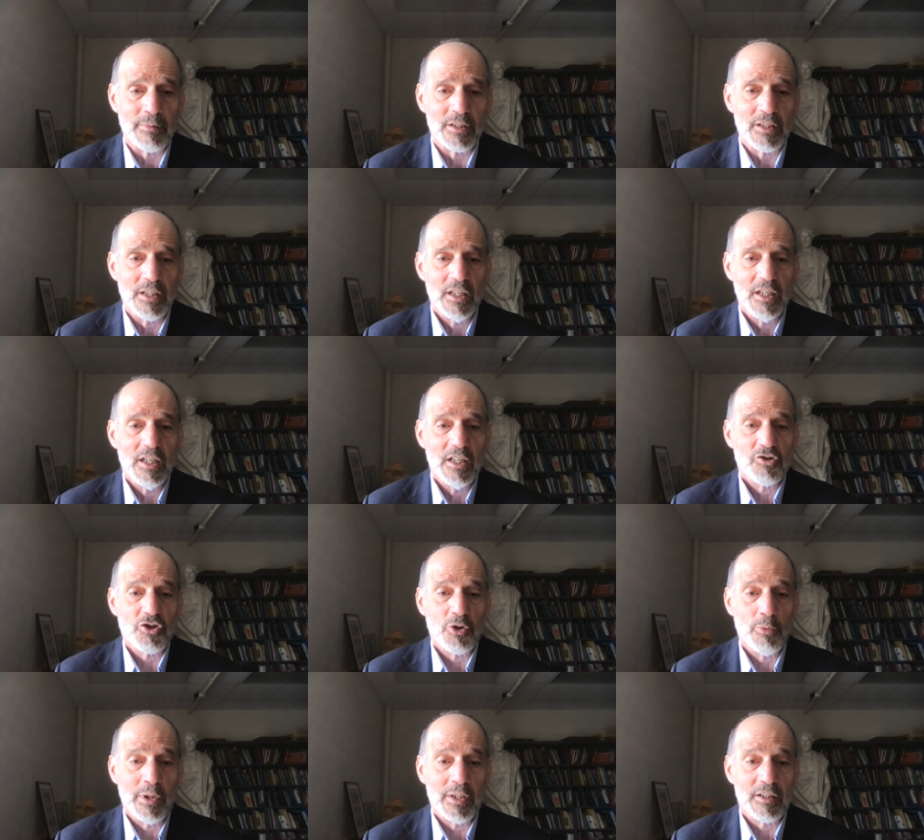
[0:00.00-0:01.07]
I mean,
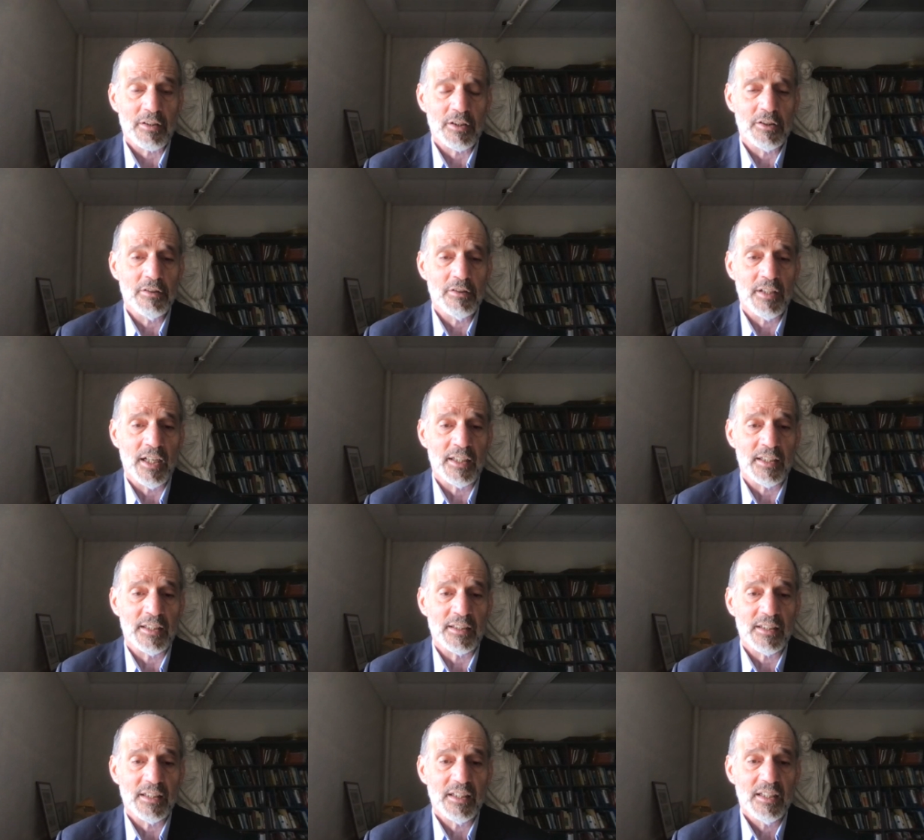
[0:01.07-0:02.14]
she went there to do that
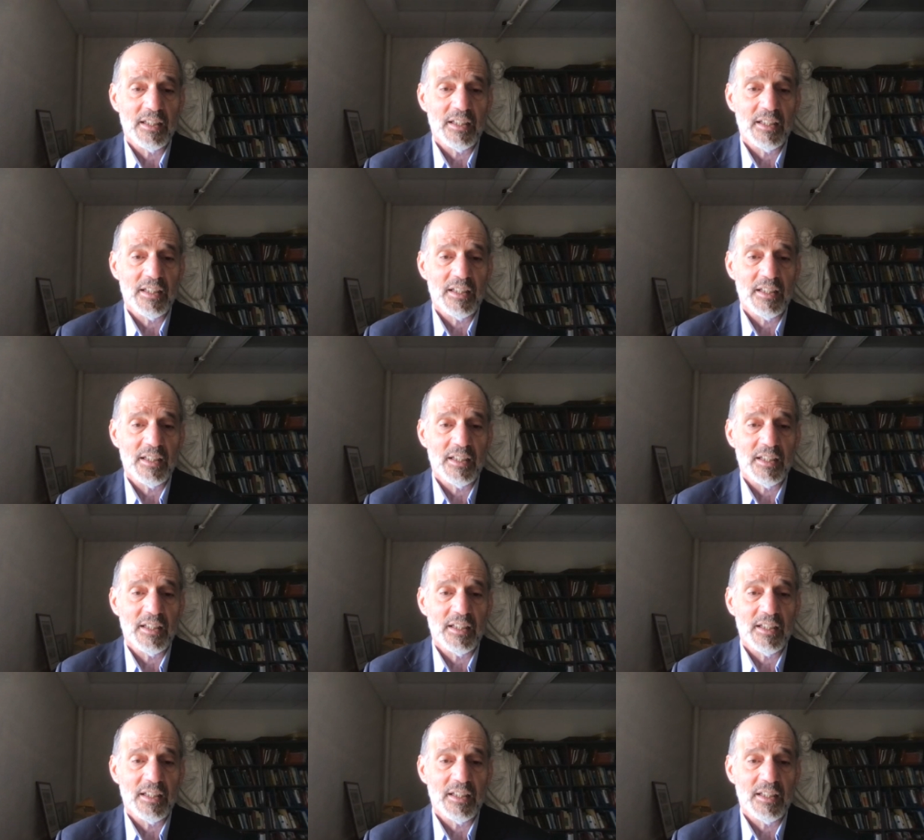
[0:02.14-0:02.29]
and